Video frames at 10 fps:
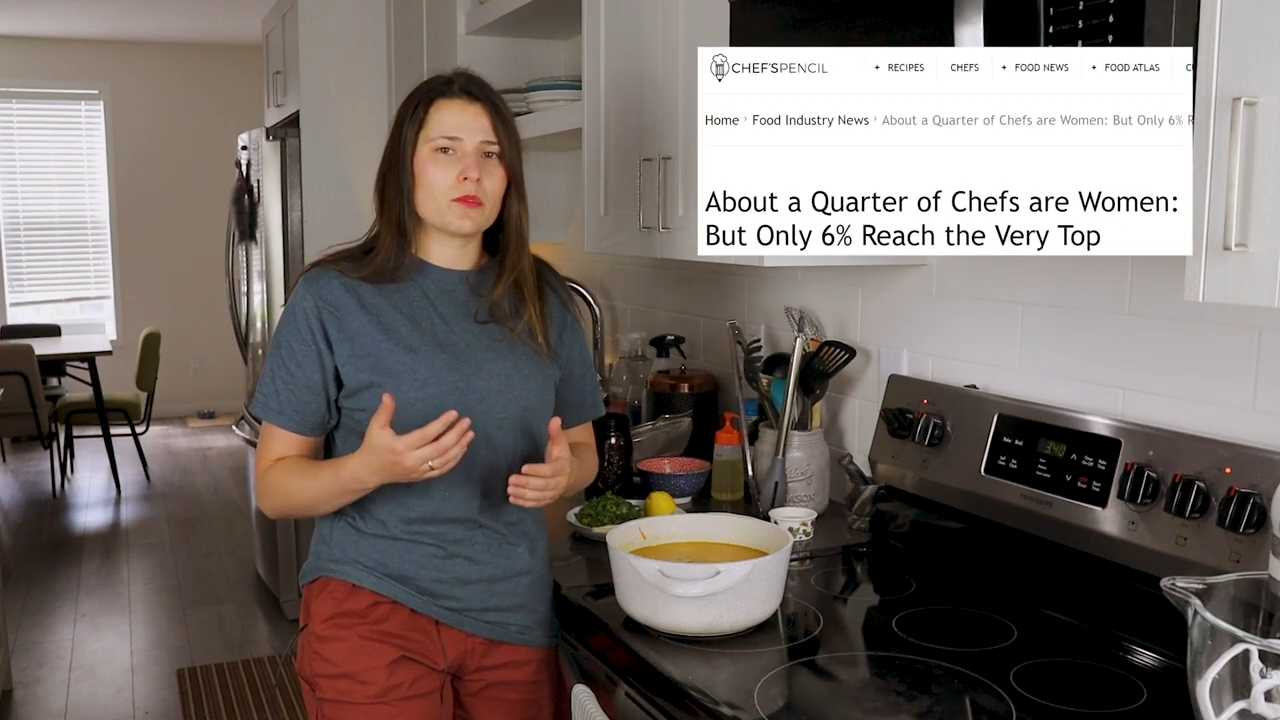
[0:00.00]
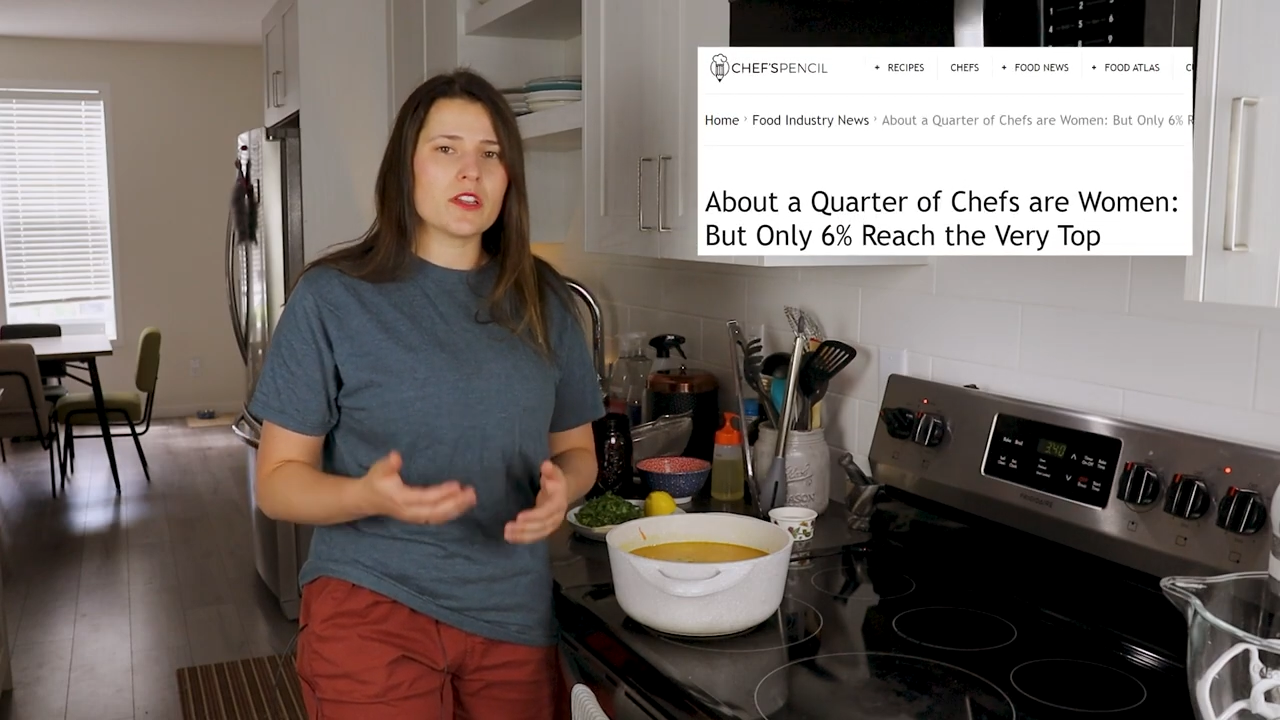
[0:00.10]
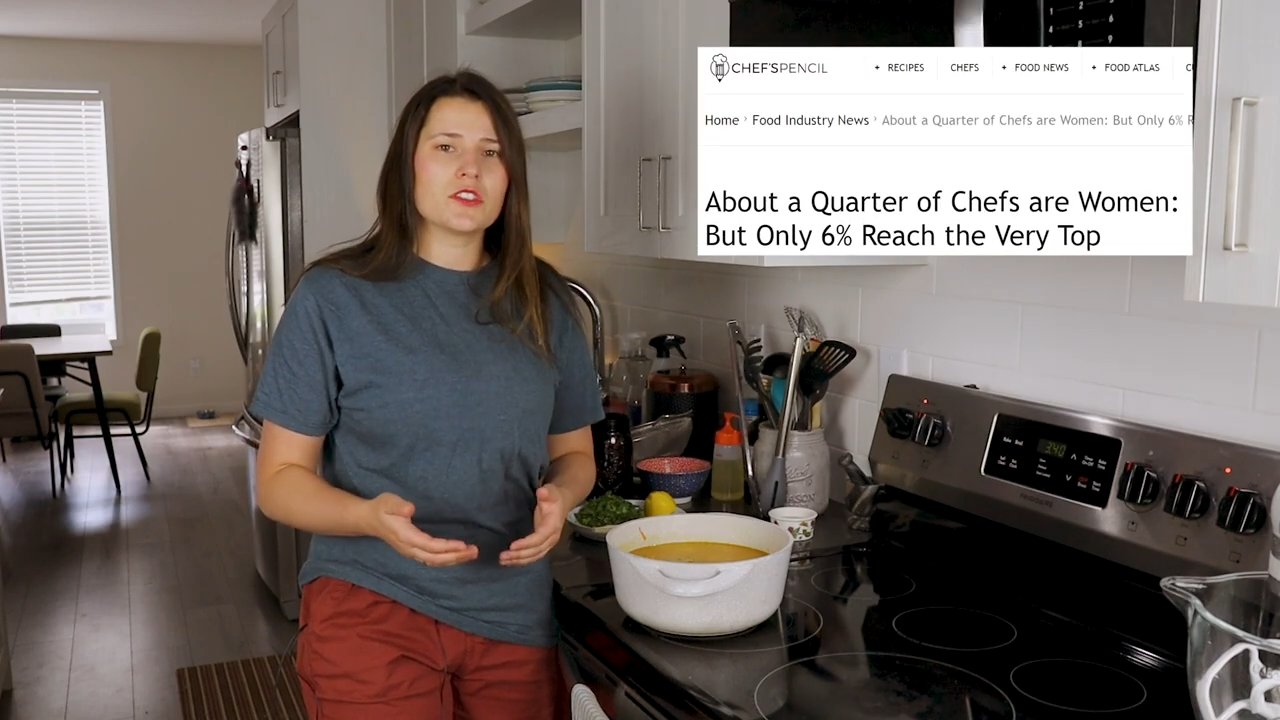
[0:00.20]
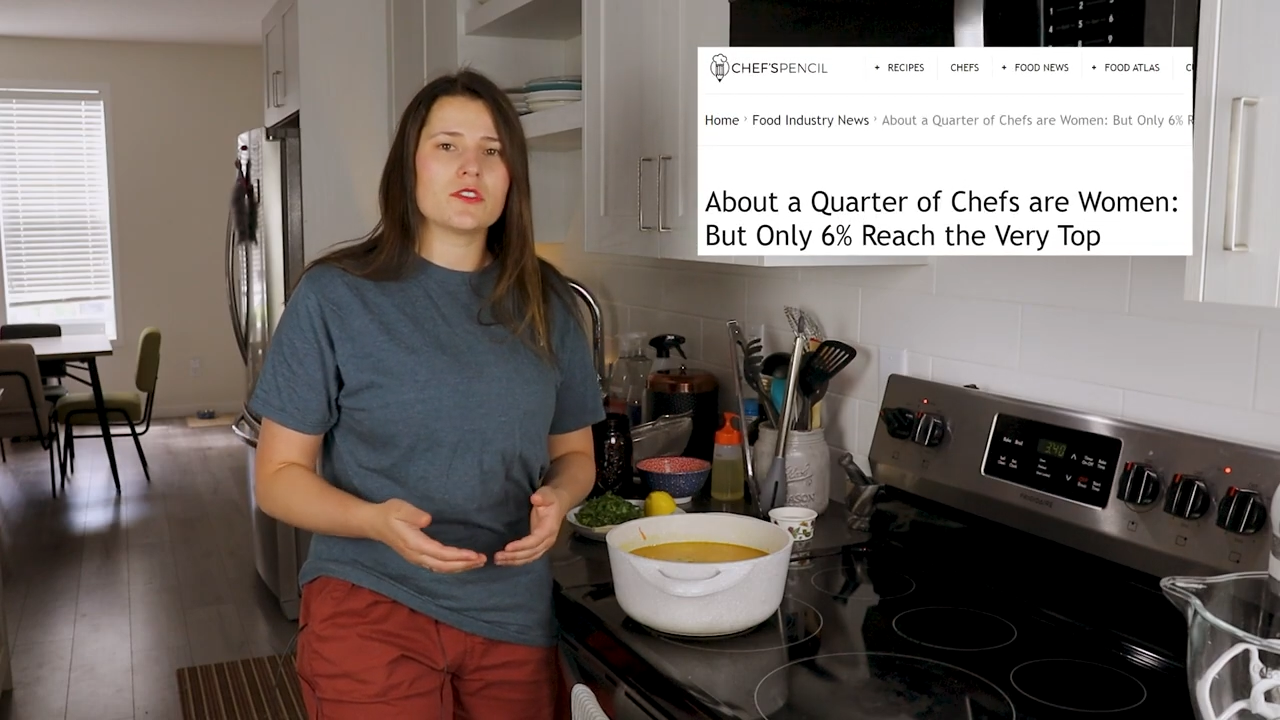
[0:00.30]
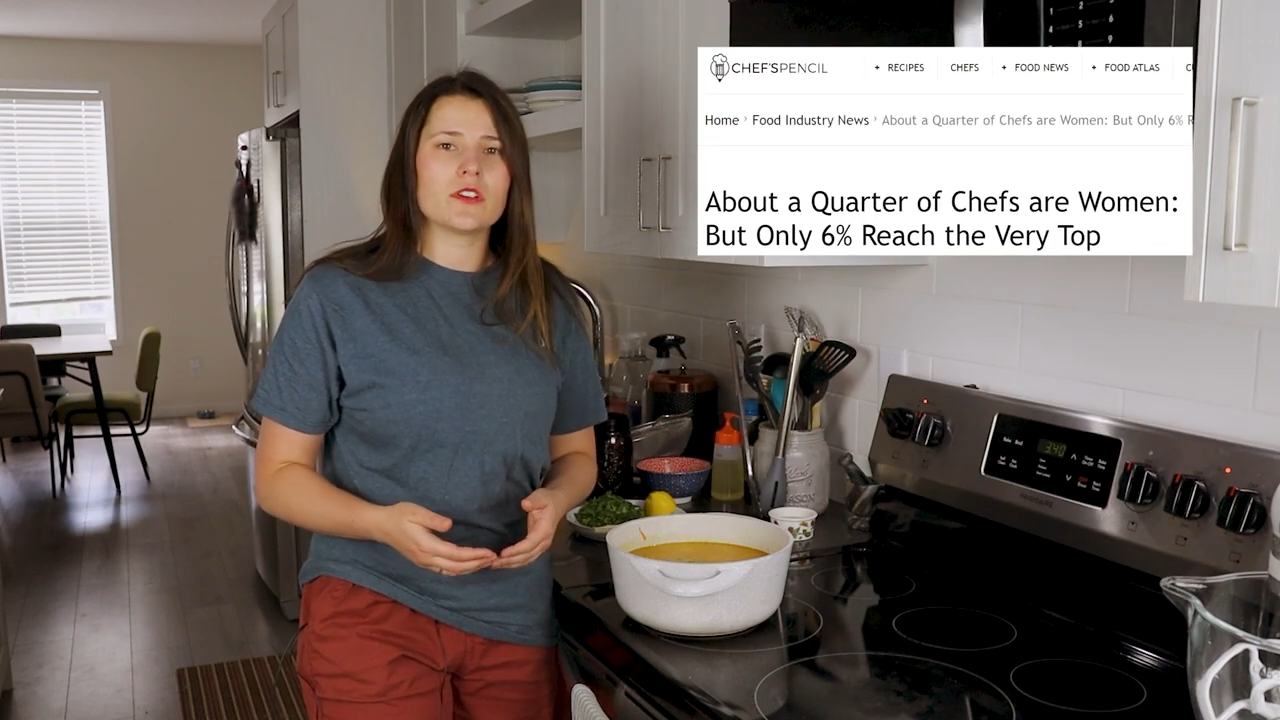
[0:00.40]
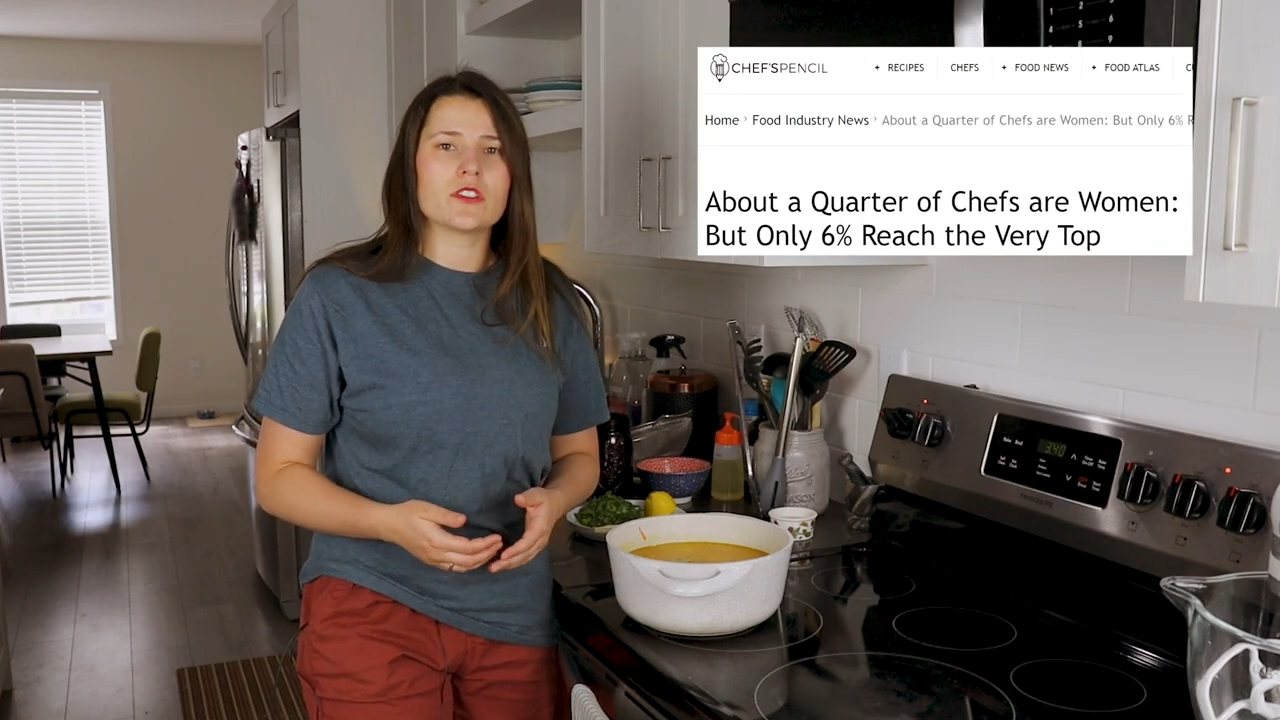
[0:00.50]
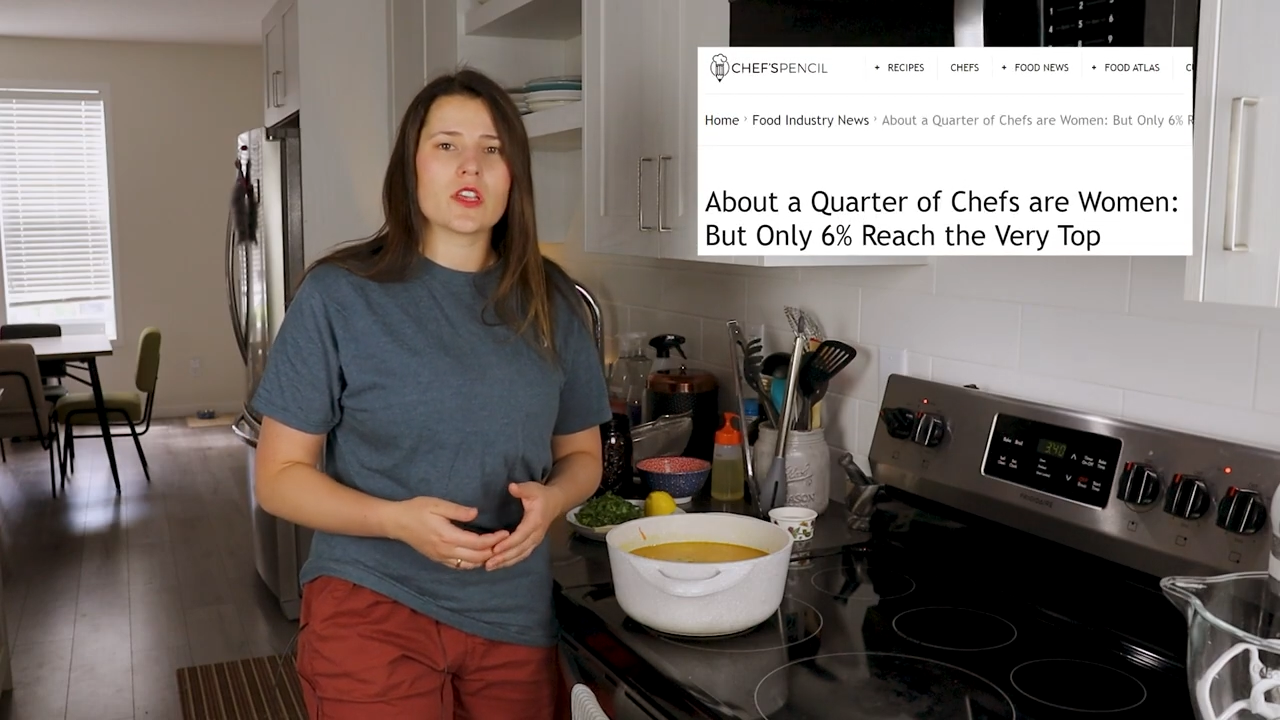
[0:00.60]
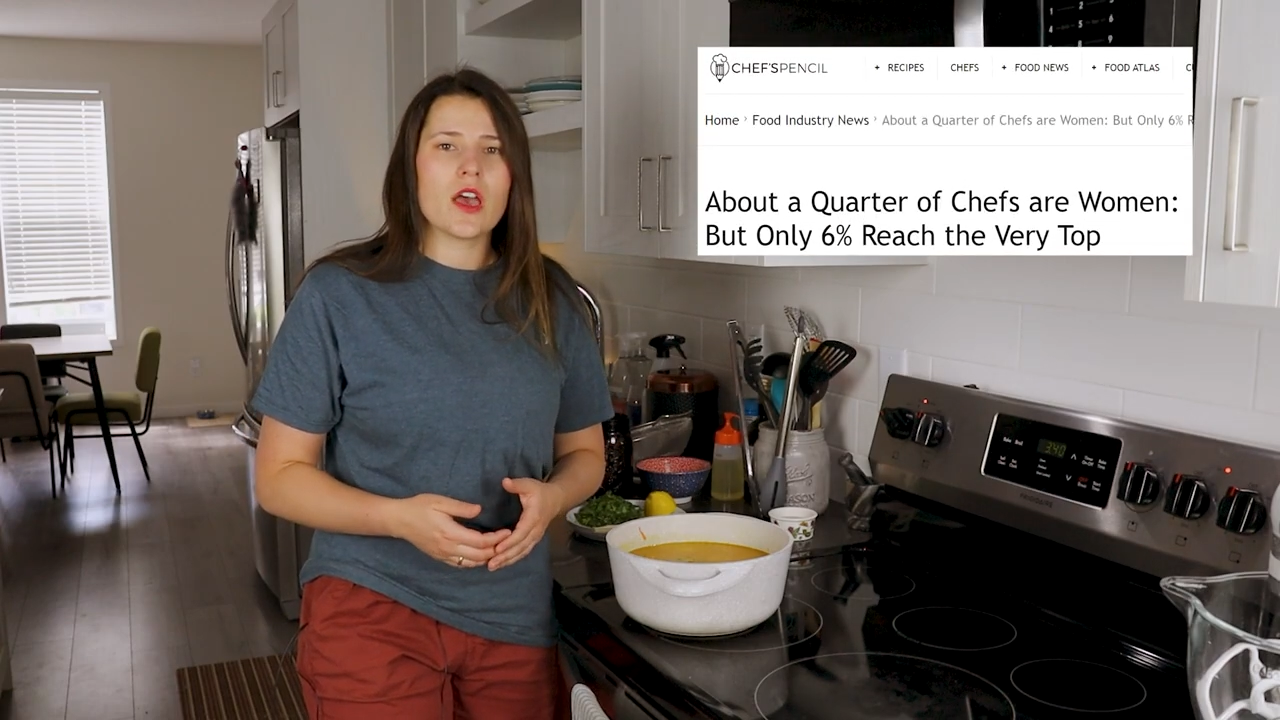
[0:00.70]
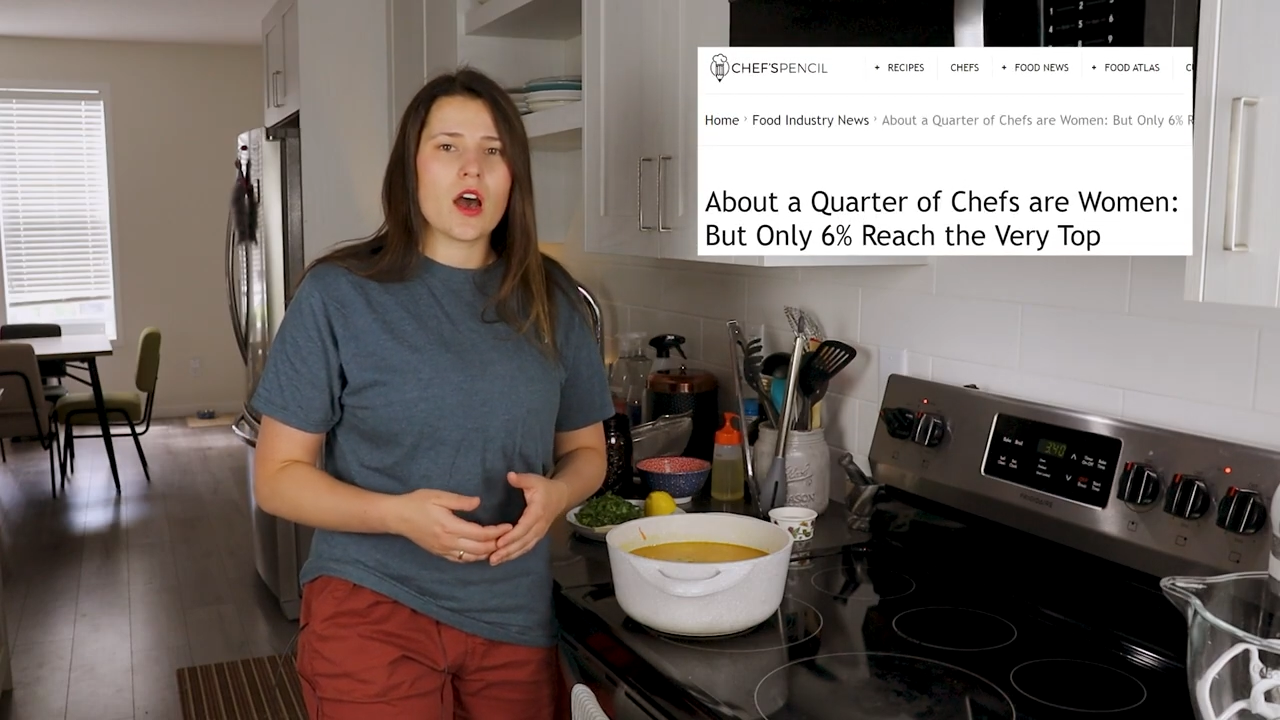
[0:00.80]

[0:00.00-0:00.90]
restaurants